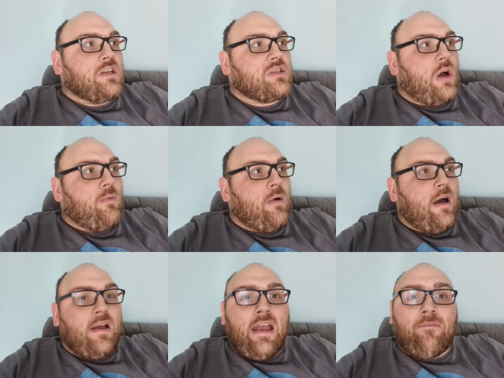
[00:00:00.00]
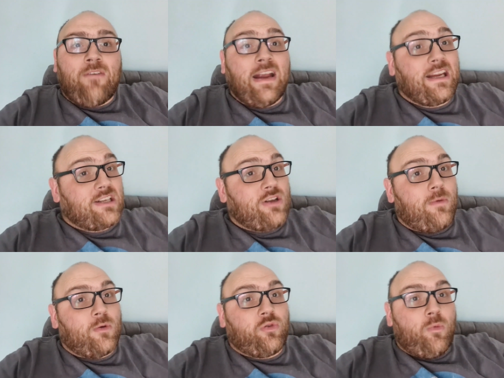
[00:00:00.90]
So uh, yeah, thank you
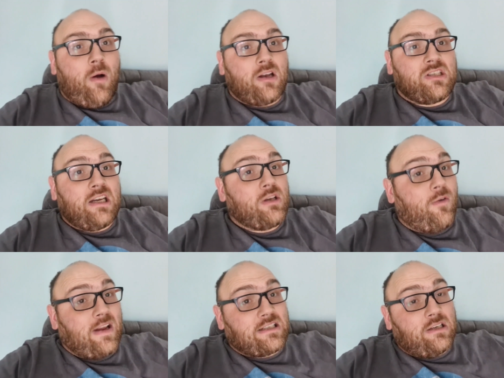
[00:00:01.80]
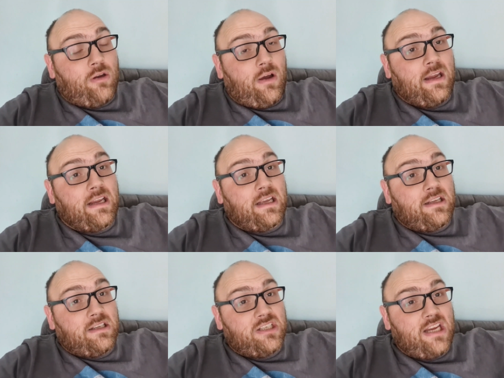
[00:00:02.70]
so much for watching. Don't forget to like,
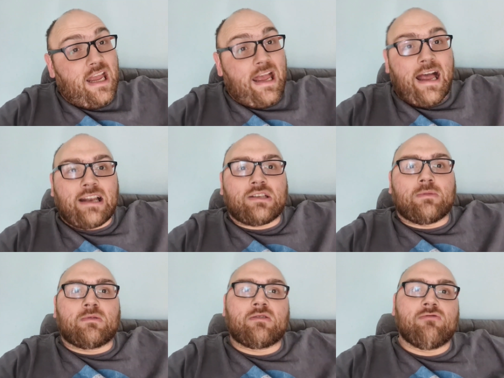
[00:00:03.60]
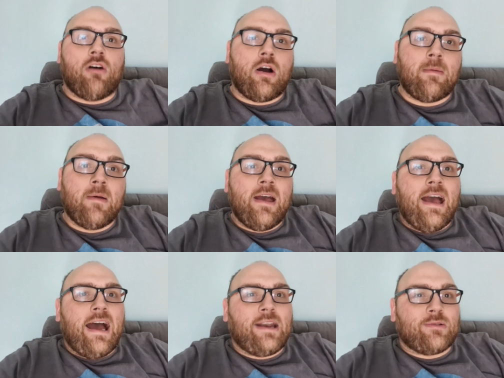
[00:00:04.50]
share and subscribe.
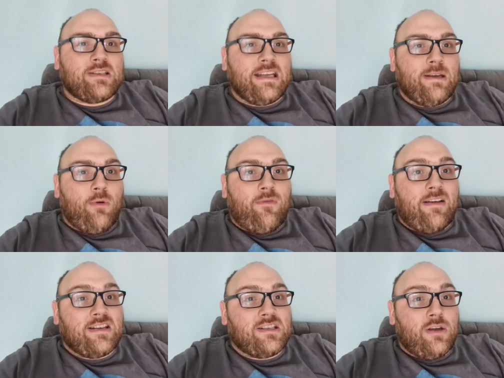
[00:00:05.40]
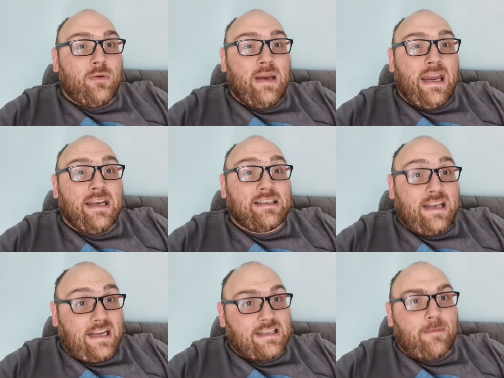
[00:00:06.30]
And I'll see you all very soon in
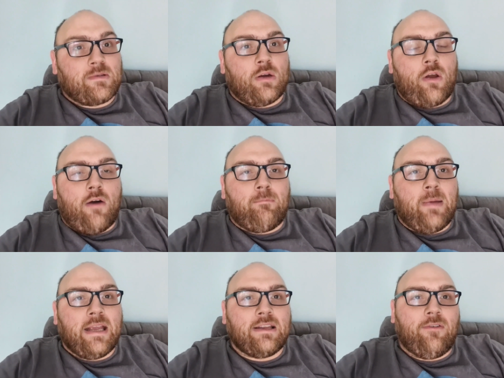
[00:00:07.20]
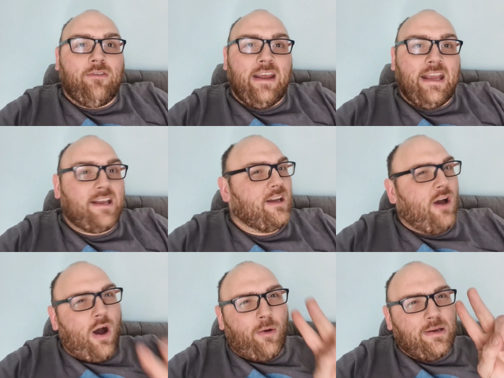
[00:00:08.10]
the next episode of Pick the Flick.
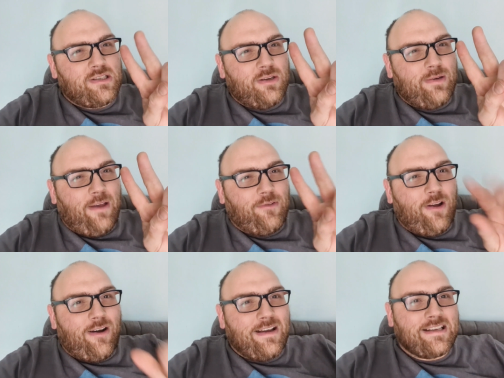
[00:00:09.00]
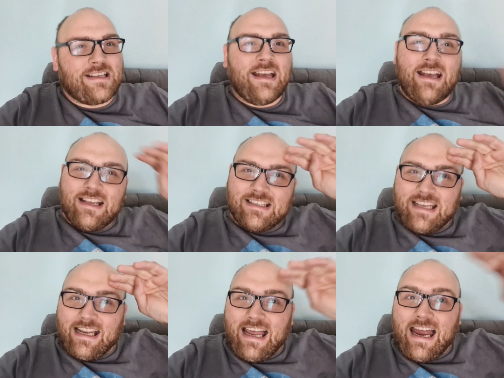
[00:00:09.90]
Only two left, guys.
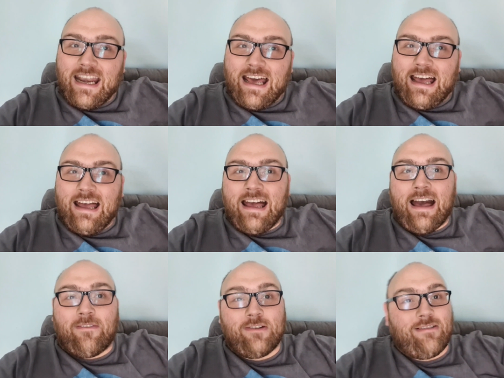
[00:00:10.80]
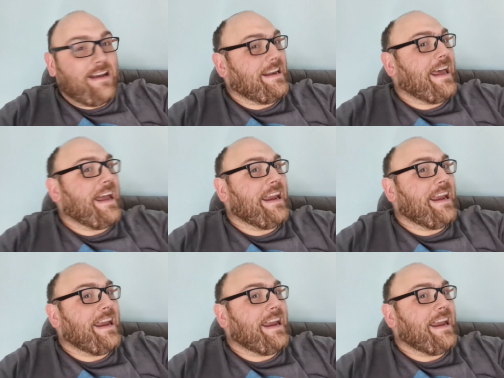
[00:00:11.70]
See you later. Have a great